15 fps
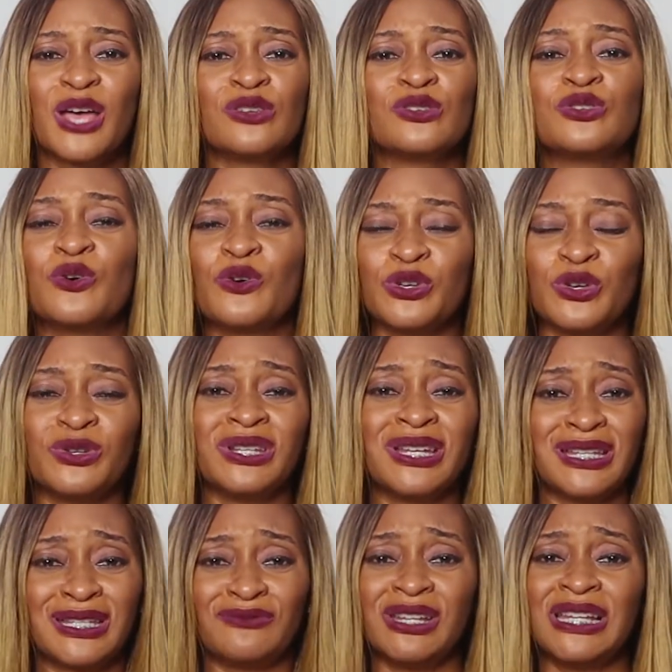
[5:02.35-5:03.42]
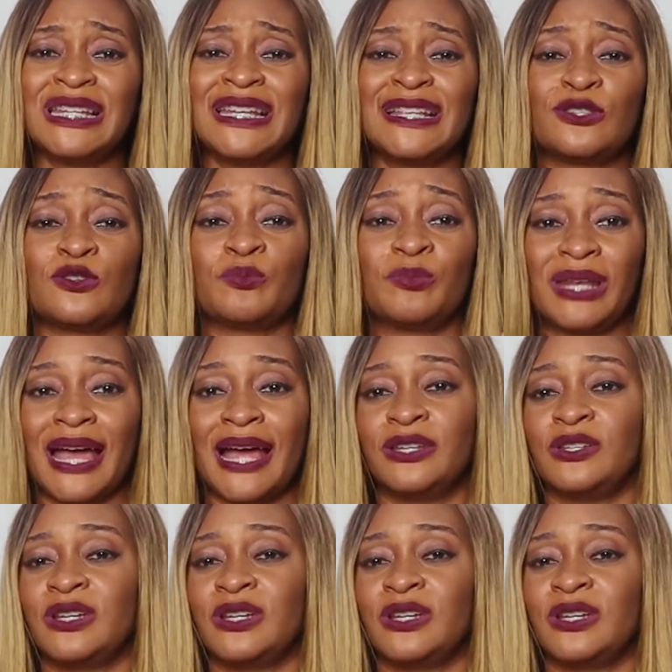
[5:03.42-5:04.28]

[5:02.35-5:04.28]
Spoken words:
So you really need to plan.